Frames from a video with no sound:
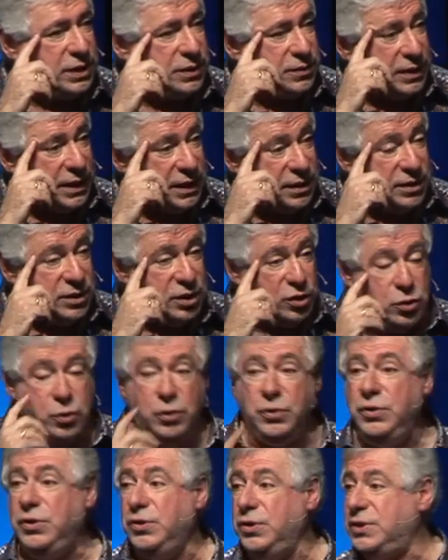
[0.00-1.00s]
and the
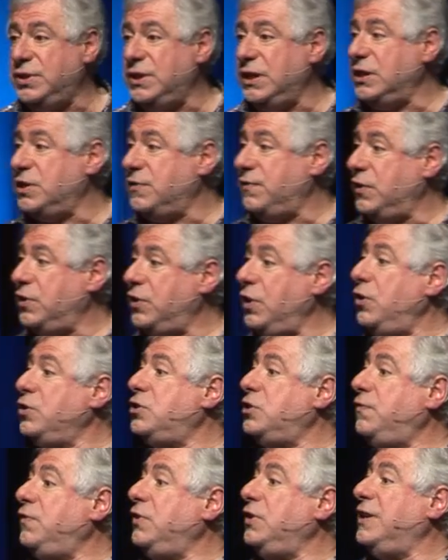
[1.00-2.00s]
good news is, for
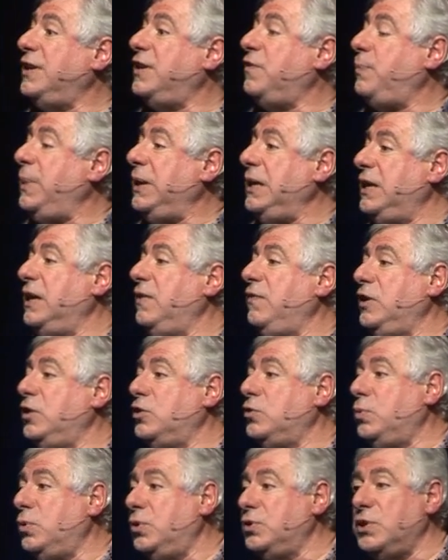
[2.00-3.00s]
those of you that have been giving
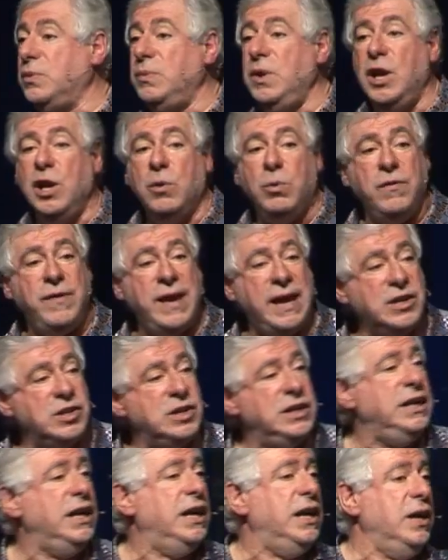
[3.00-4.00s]
towards them, we've actually